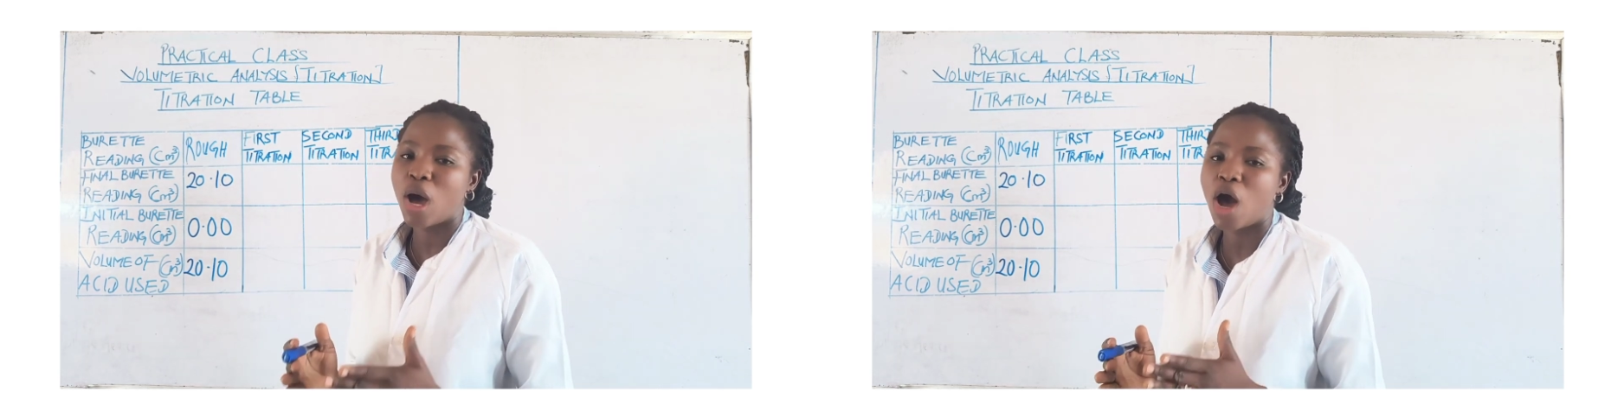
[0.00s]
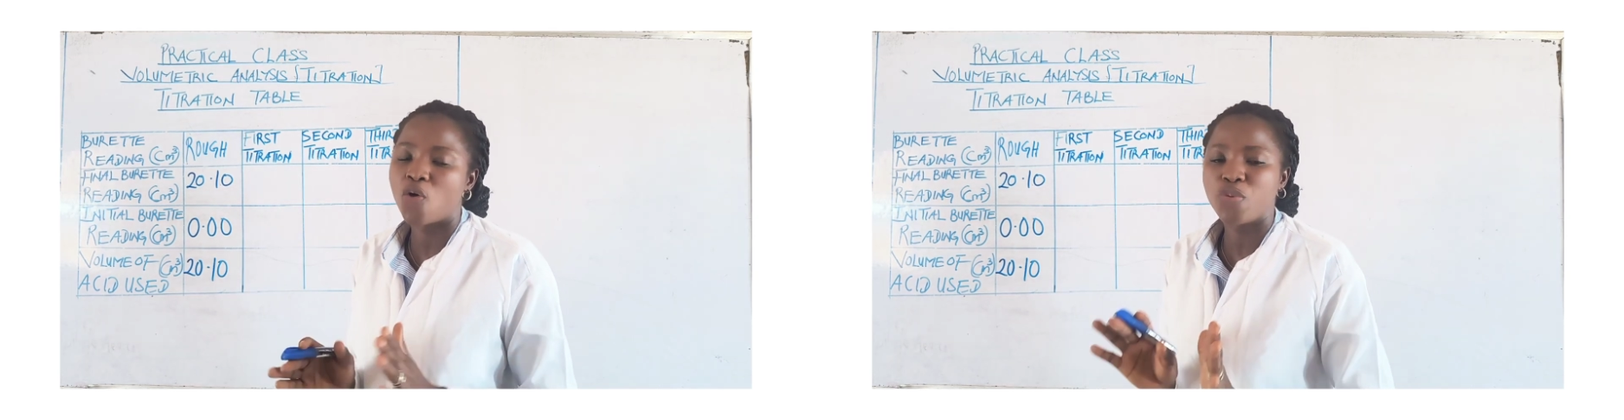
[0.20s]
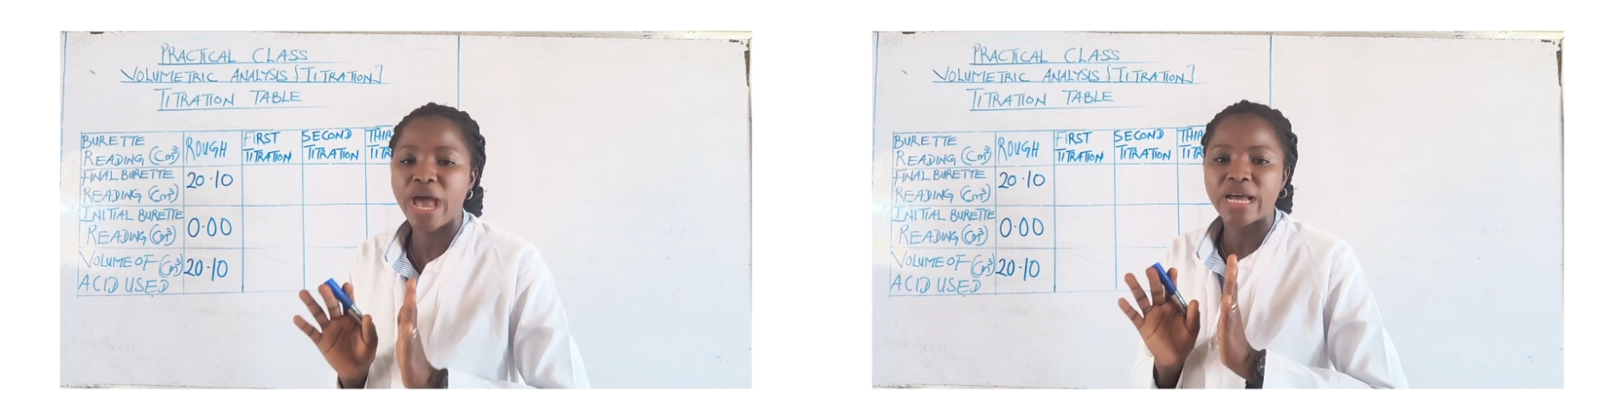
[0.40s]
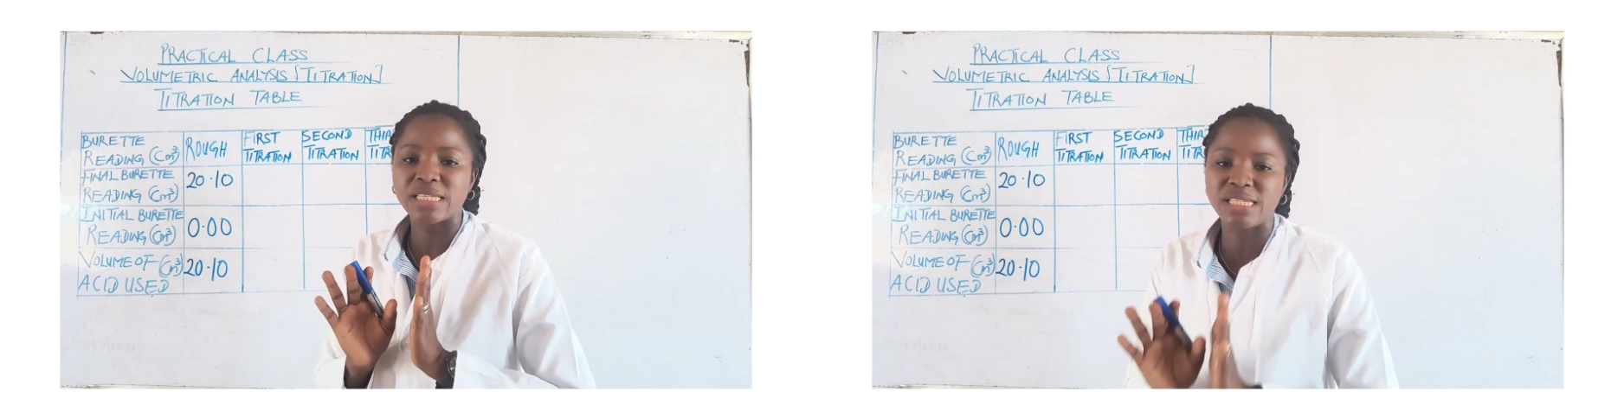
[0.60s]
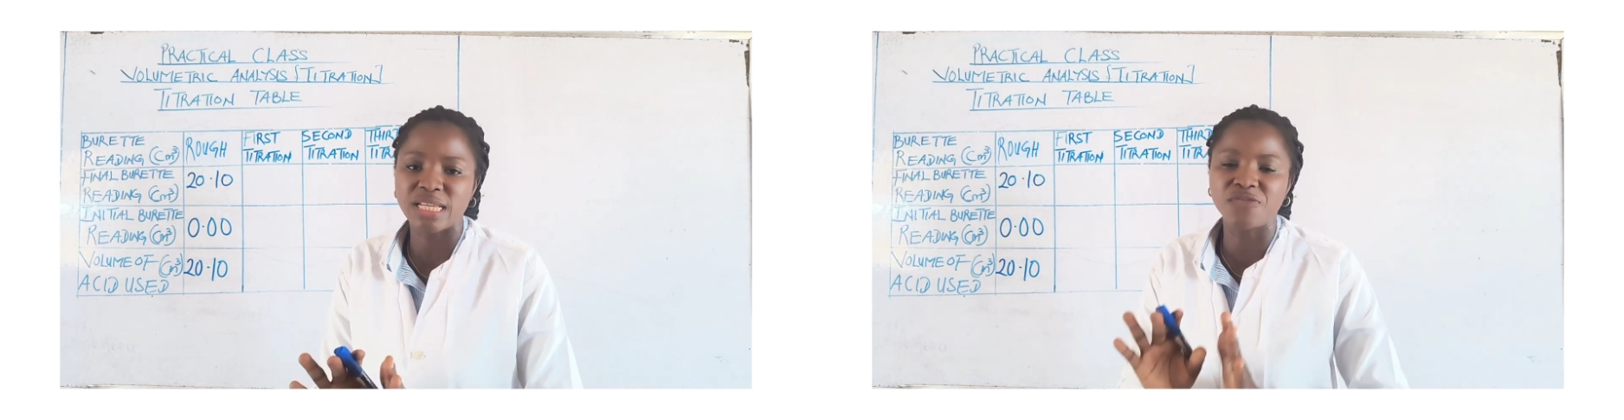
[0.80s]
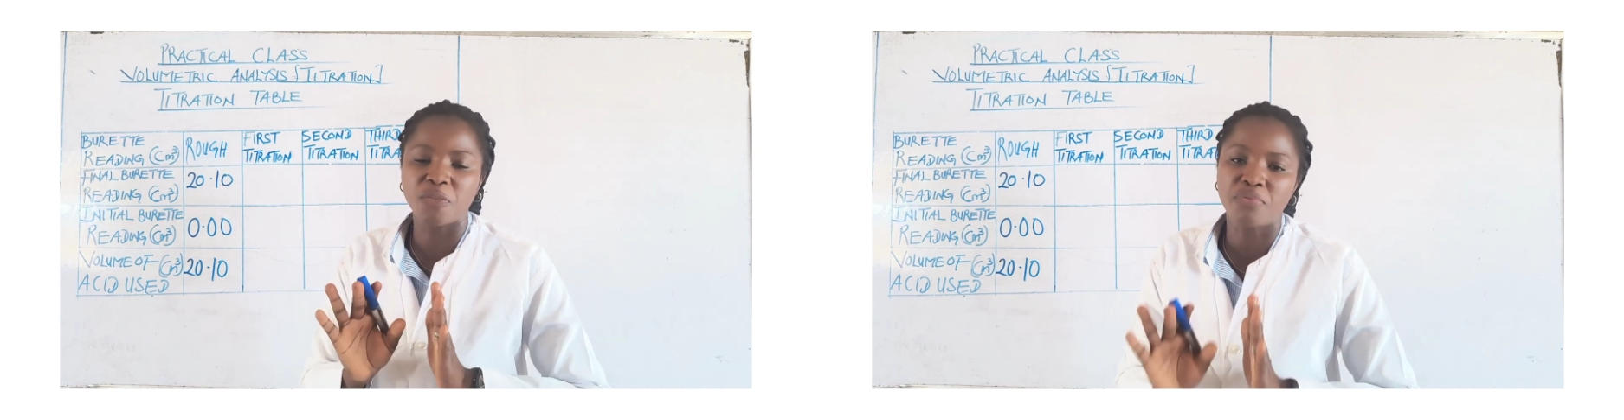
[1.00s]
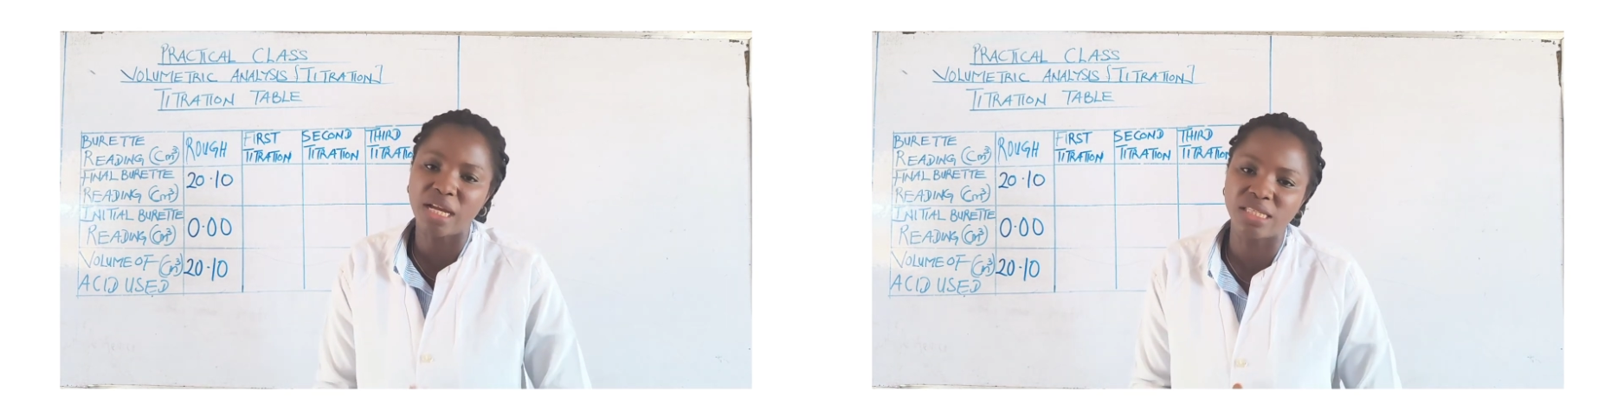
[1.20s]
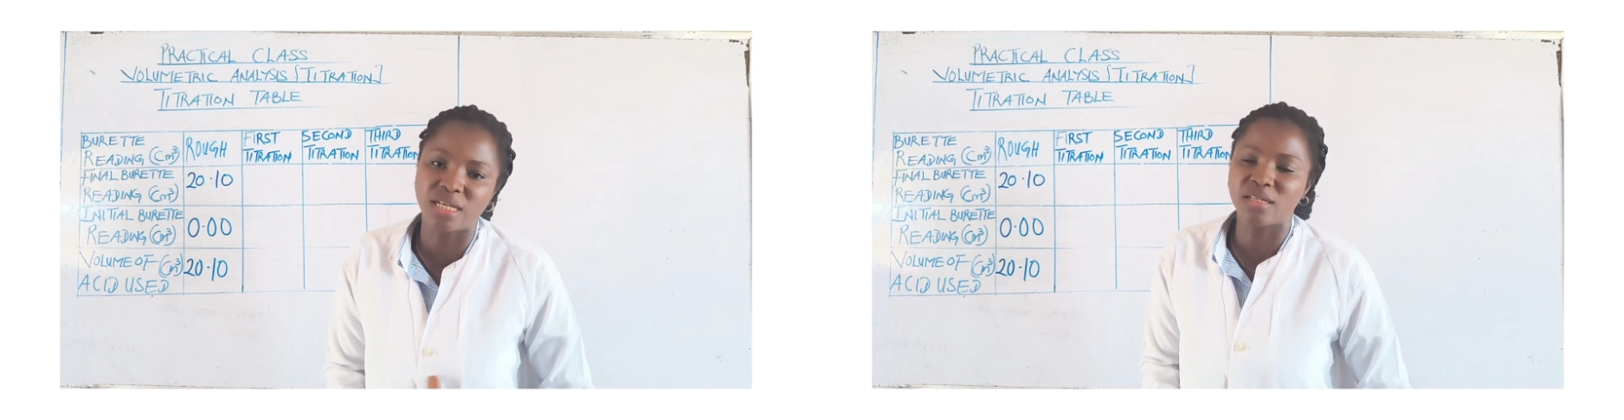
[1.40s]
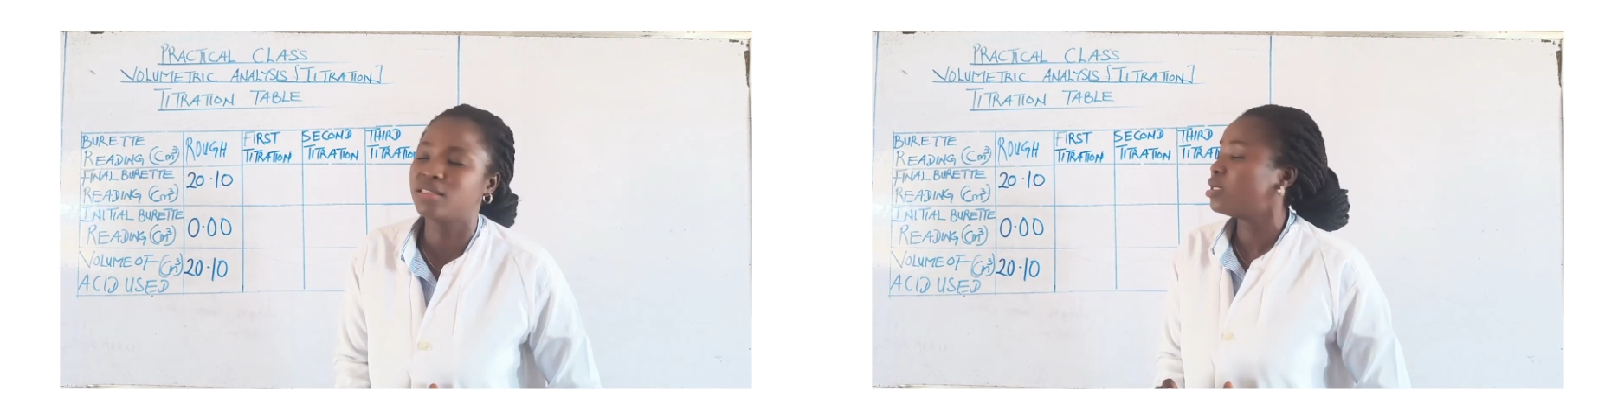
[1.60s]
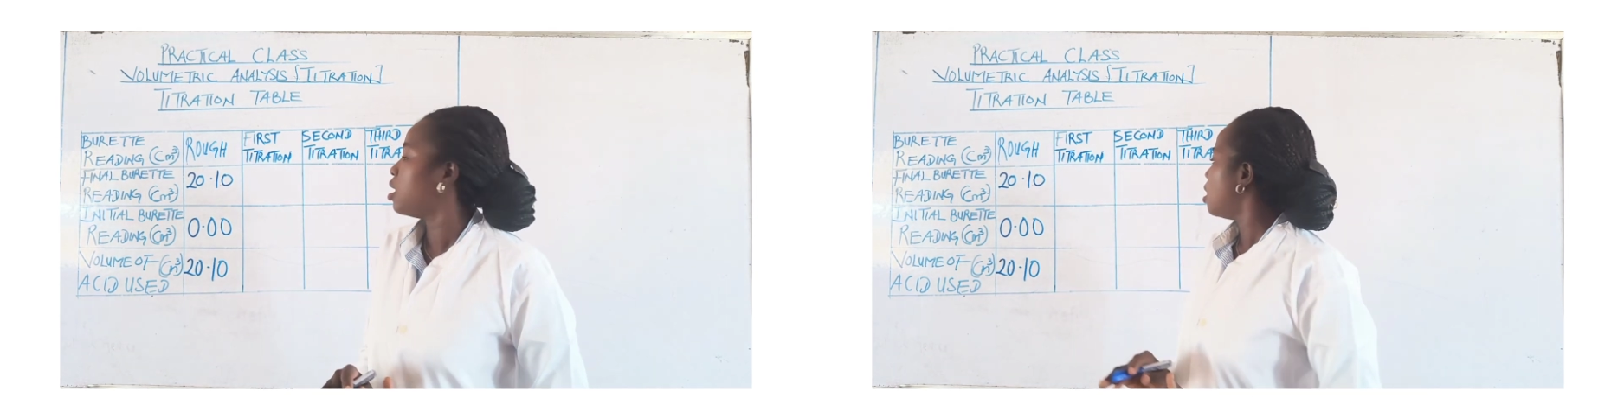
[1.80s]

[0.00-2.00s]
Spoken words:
wow, we are set for practical.